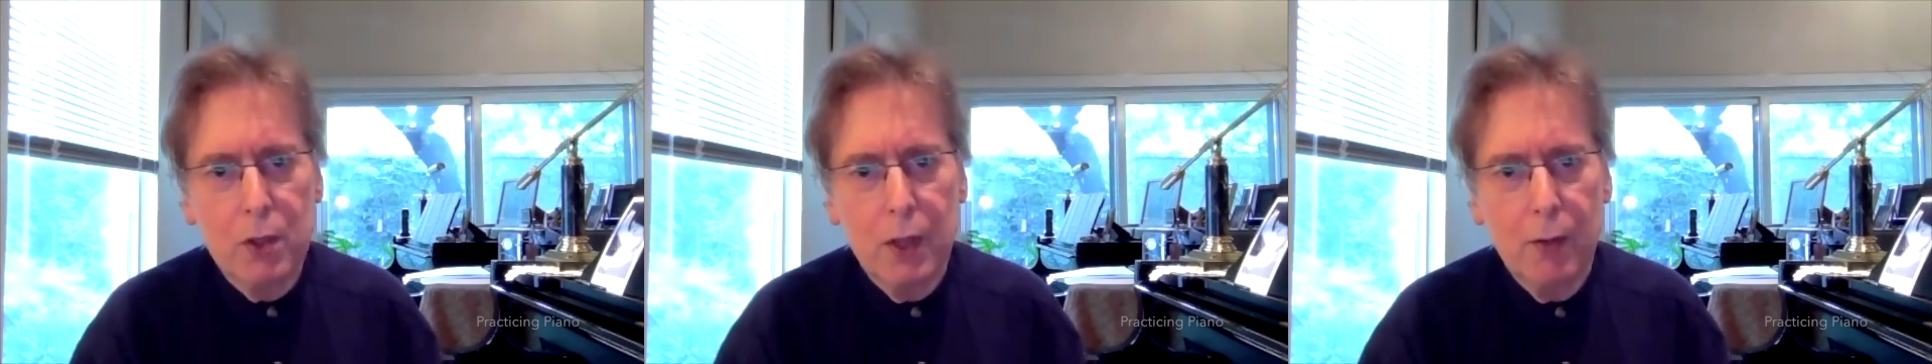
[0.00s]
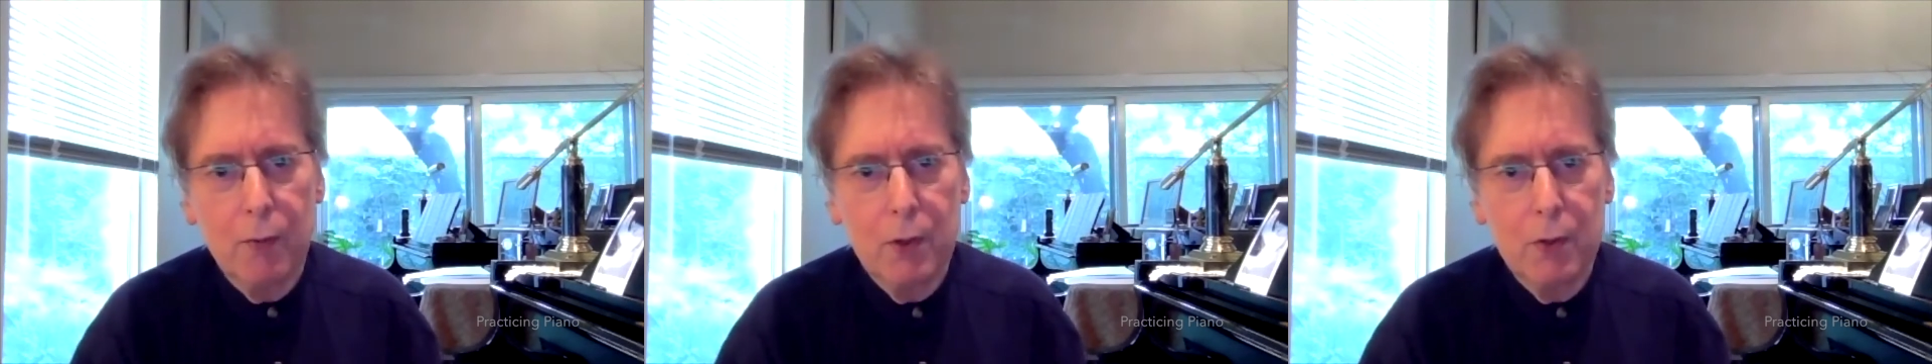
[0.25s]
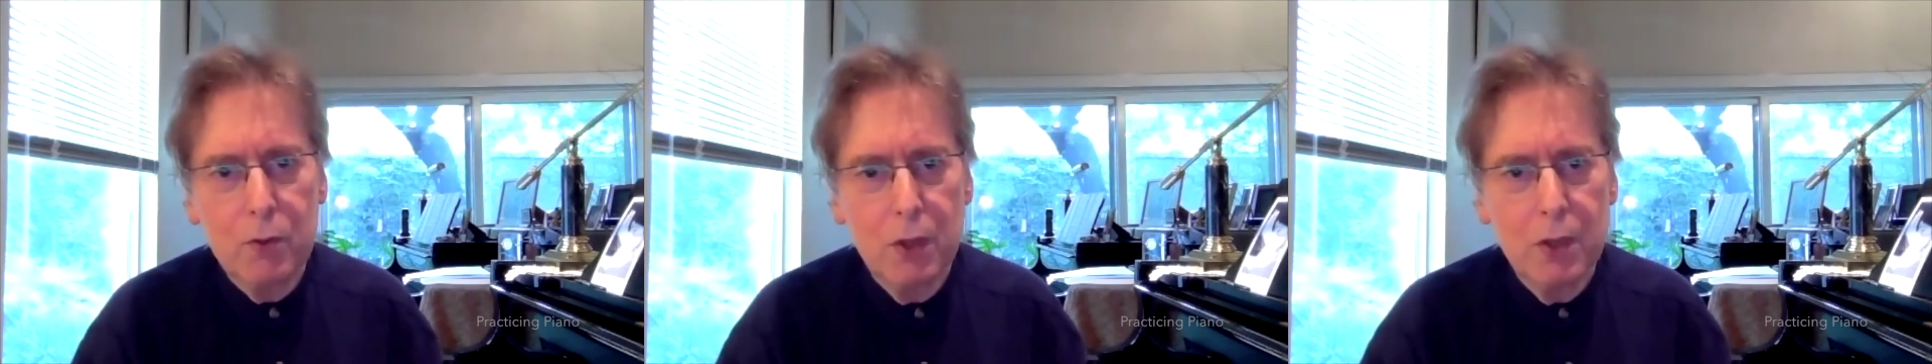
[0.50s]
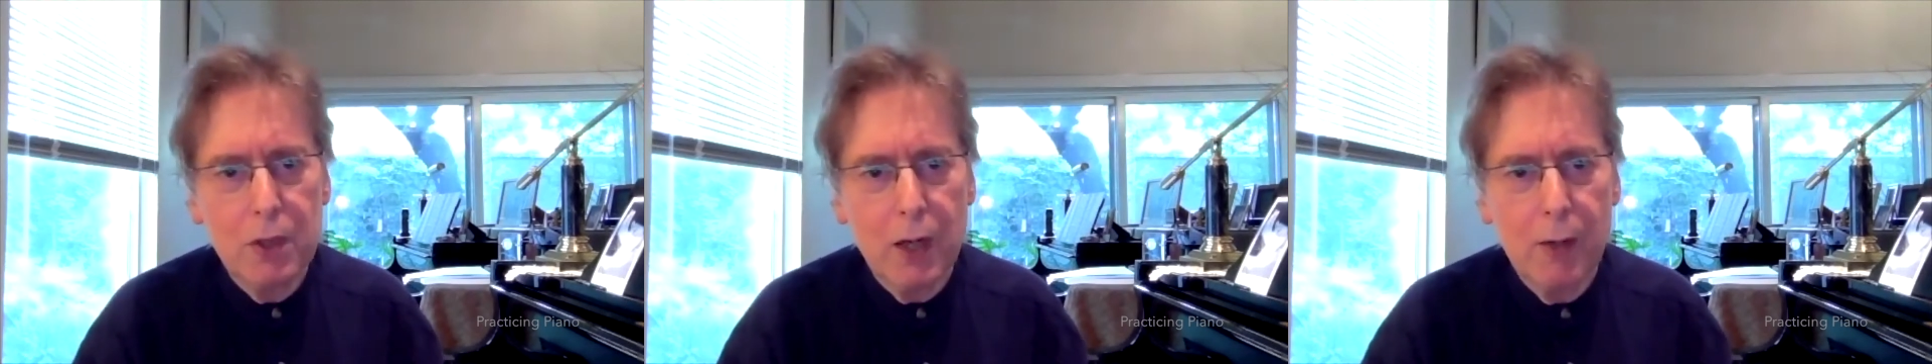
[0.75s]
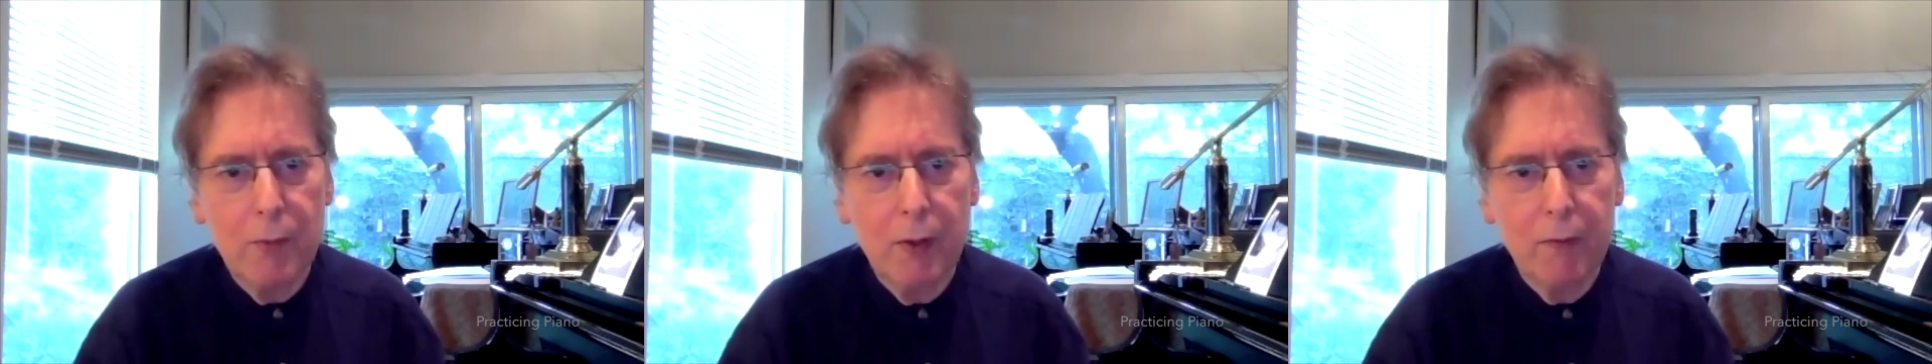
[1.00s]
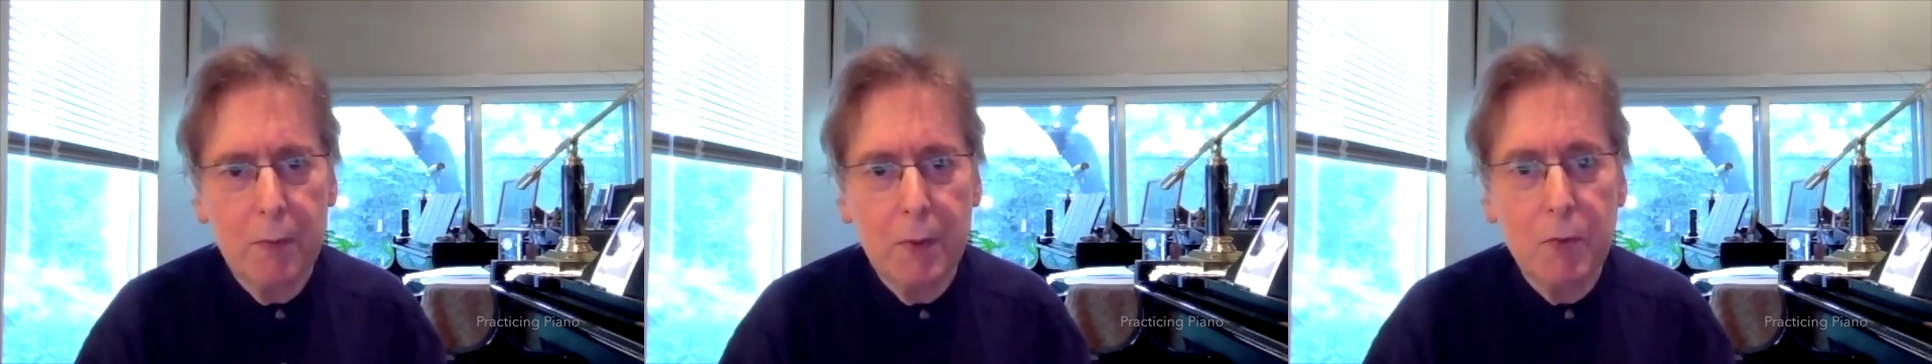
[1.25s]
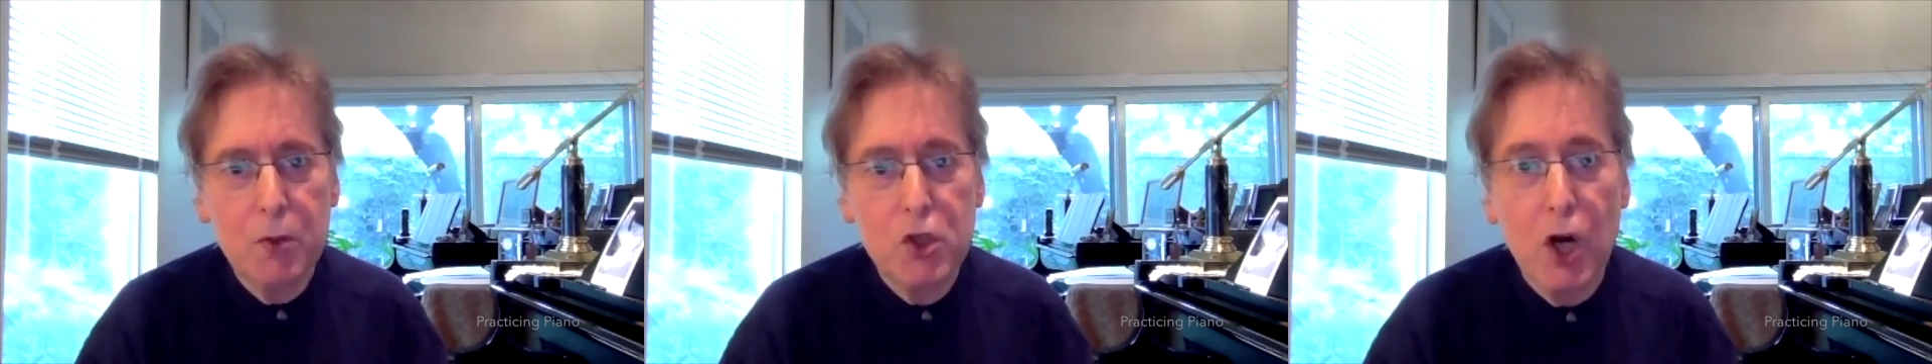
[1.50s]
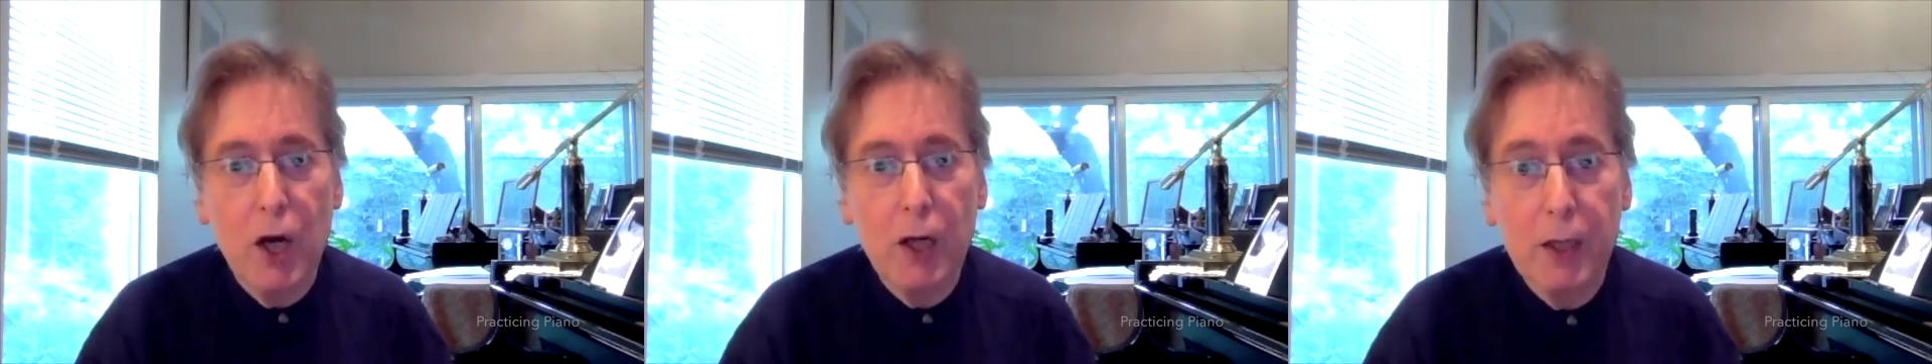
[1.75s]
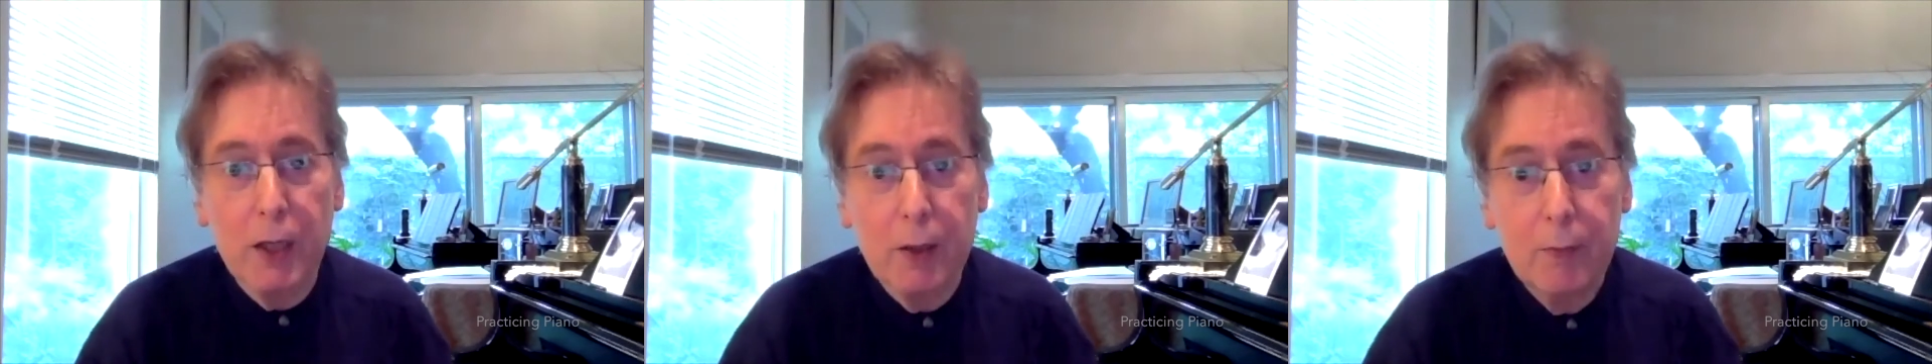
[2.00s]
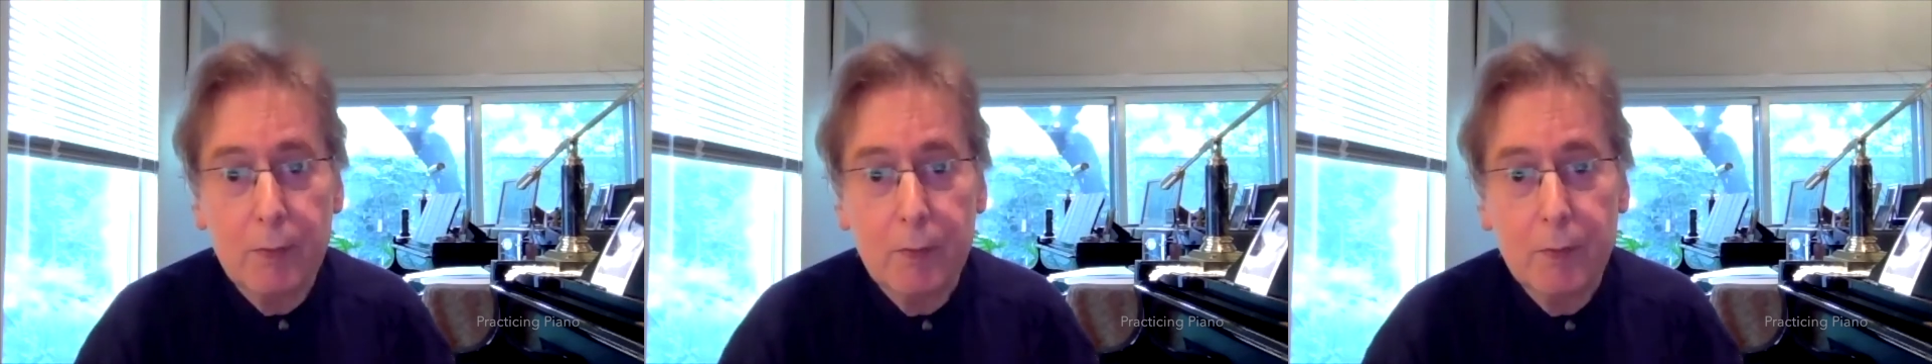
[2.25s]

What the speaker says: and it was in a time when everybody was jogging.